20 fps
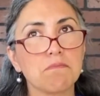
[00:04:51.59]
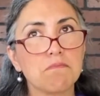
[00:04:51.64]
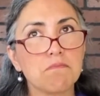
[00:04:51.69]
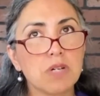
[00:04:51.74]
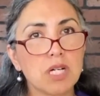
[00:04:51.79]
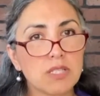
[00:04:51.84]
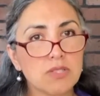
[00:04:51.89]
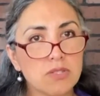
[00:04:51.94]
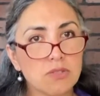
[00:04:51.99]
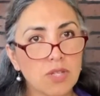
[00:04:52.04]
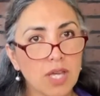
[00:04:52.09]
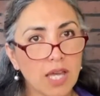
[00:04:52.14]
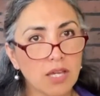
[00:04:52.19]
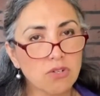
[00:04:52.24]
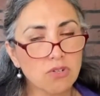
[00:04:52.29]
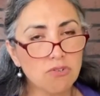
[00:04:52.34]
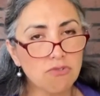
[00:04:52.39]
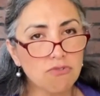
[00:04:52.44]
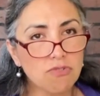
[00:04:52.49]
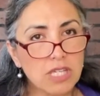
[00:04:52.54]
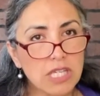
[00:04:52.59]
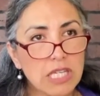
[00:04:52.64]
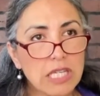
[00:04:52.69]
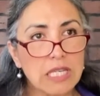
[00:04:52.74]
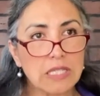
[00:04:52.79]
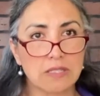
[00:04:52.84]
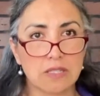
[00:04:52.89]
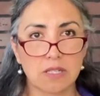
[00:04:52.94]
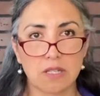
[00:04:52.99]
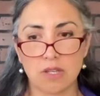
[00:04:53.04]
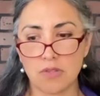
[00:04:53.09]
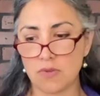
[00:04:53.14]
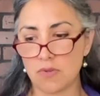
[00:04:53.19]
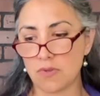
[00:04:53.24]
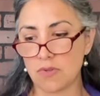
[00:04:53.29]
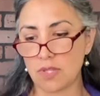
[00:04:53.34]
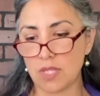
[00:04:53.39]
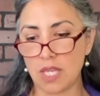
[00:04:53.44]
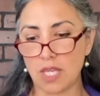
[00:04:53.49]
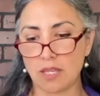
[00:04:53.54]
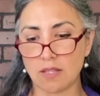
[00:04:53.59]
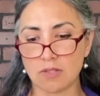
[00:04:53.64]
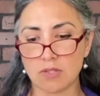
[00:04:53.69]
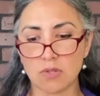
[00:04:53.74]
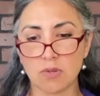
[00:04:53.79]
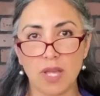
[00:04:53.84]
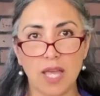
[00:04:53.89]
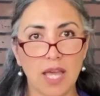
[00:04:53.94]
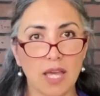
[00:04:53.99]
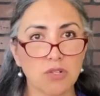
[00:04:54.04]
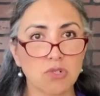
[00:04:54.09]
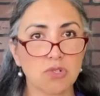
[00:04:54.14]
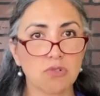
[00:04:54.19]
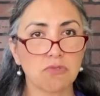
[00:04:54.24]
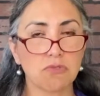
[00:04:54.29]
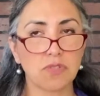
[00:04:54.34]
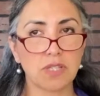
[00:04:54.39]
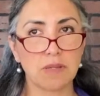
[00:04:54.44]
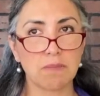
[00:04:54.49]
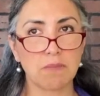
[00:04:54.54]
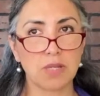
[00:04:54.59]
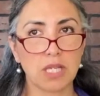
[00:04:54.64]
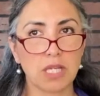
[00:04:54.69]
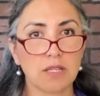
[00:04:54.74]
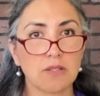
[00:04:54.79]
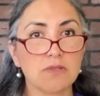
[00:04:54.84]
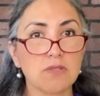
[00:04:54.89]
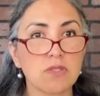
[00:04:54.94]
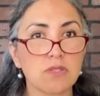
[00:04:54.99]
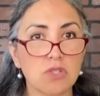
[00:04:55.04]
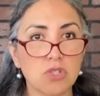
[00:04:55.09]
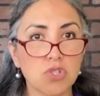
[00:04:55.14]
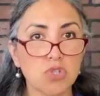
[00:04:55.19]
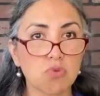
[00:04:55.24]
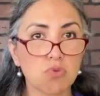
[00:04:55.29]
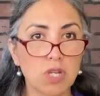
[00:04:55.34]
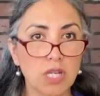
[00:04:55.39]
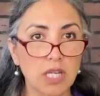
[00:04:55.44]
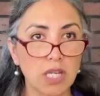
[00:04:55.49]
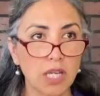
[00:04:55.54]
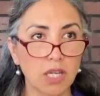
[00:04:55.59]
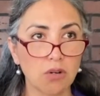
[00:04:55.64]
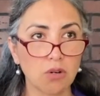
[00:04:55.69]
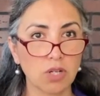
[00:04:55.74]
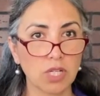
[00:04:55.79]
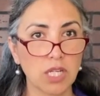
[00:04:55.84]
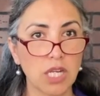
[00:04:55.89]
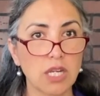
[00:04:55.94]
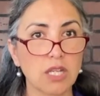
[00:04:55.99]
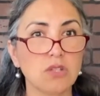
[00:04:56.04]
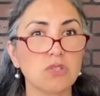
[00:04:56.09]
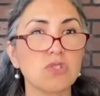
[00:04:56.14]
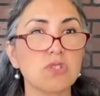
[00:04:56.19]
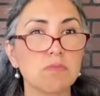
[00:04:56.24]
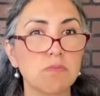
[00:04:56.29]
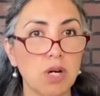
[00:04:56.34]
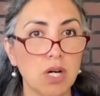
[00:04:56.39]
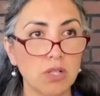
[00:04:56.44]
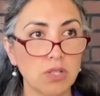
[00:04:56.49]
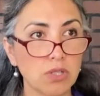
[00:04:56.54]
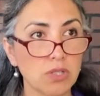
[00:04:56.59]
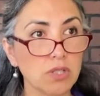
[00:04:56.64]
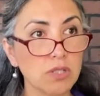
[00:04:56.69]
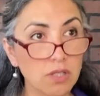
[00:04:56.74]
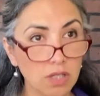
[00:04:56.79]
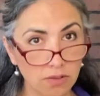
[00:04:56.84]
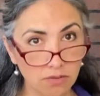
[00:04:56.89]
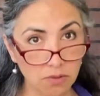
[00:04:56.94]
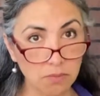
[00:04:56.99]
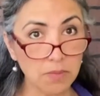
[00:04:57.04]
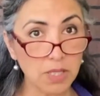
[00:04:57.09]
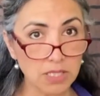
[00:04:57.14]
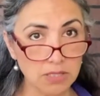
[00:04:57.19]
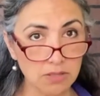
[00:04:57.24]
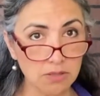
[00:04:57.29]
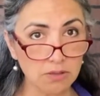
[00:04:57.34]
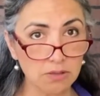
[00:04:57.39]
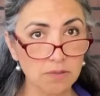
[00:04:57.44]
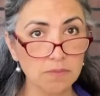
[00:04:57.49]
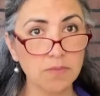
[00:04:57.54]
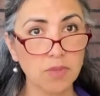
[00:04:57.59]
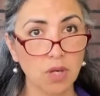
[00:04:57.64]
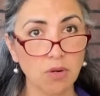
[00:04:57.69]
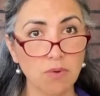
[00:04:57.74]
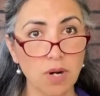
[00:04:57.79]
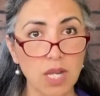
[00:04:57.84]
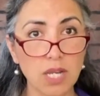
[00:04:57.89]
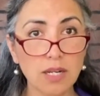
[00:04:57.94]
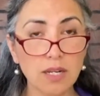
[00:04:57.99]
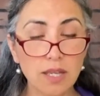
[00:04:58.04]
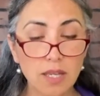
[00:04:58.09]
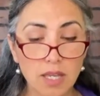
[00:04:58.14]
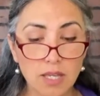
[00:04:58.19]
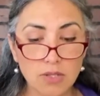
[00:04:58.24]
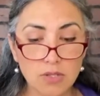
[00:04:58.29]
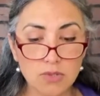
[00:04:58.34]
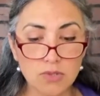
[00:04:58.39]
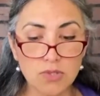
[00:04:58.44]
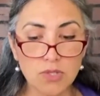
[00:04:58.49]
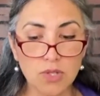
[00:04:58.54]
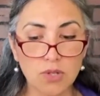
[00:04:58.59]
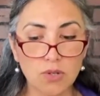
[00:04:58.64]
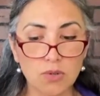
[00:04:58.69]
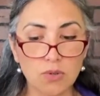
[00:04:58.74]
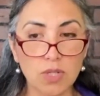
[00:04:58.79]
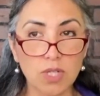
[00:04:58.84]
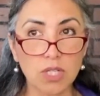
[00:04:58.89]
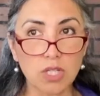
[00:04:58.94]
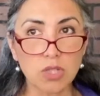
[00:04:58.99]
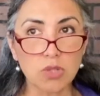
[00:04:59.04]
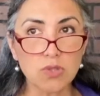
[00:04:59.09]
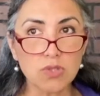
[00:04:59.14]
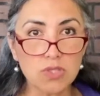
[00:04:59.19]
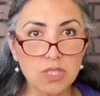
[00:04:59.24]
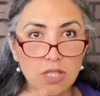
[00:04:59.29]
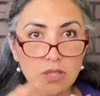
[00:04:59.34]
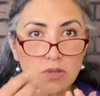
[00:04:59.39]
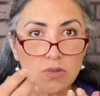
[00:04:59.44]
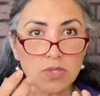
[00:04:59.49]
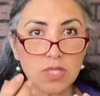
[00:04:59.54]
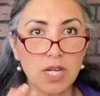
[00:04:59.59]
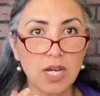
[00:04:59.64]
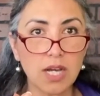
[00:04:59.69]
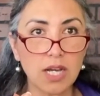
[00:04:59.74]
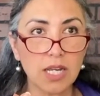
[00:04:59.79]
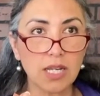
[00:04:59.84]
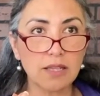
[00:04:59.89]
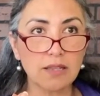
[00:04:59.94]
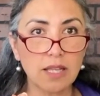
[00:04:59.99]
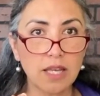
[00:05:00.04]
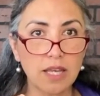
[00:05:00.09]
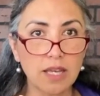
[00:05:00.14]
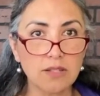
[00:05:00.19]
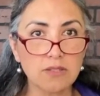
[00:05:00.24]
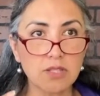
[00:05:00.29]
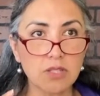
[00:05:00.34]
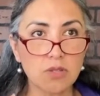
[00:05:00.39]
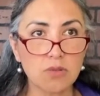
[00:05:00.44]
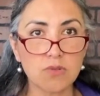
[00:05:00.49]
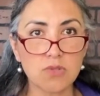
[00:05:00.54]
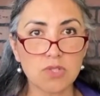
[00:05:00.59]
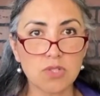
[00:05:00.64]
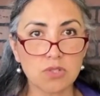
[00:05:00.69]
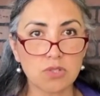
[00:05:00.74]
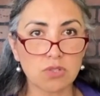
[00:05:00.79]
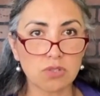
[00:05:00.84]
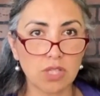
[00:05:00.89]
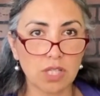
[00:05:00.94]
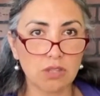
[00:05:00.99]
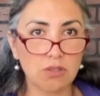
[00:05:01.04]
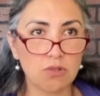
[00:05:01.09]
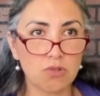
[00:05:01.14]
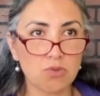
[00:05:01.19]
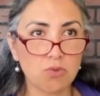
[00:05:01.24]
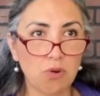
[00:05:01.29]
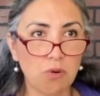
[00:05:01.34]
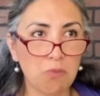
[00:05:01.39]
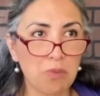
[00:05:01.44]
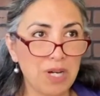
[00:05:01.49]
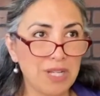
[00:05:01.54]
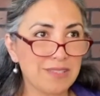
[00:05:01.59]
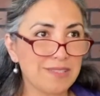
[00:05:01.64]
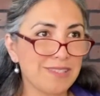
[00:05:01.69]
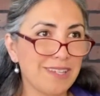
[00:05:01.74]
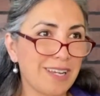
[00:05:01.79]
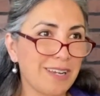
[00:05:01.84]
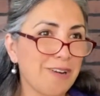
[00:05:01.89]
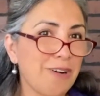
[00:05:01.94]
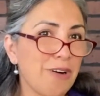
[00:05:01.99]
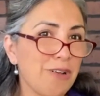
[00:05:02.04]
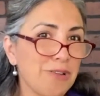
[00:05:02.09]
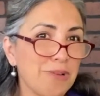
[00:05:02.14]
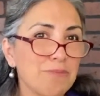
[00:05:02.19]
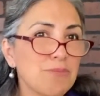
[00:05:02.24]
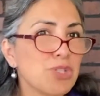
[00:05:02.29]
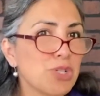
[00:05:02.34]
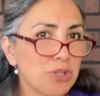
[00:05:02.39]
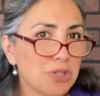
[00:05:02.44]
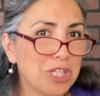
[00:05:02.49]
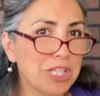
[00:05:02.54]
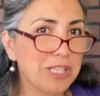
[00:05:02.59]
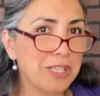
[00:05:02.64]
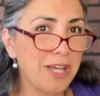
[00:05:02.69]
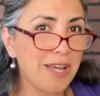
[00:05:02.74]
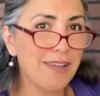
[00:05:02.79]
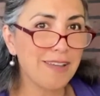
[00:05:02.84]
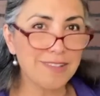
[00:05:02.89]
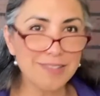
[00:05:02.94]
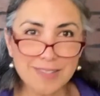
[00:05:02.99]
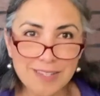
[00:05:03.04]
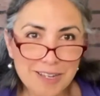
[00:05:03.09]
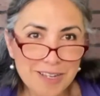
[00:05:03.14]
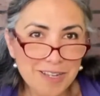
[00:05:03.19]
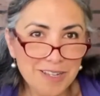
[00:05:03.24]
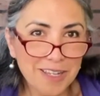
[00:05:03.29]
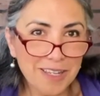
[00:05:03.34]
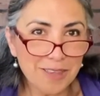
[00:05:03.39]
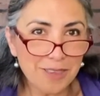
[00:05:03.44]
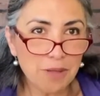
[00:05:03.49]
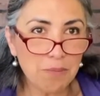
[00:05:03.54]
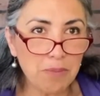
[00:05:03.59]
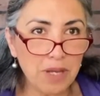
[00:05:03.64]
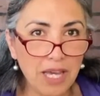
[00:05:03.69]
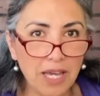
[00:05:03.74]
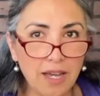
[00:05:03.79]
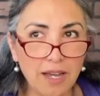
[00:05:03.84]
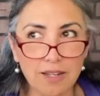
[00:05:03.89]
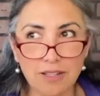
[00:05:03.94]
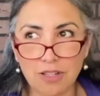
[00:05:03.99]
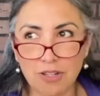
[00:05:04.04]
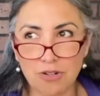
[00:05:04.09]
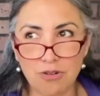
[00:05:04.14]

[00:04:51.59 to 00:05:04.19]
muscle atrophy is another thing. So atrophy means the shrinking or getting smaller of a muscle, all right? So you'll see those hind legs that used to look like those robust, I call them turkey legs in the back, you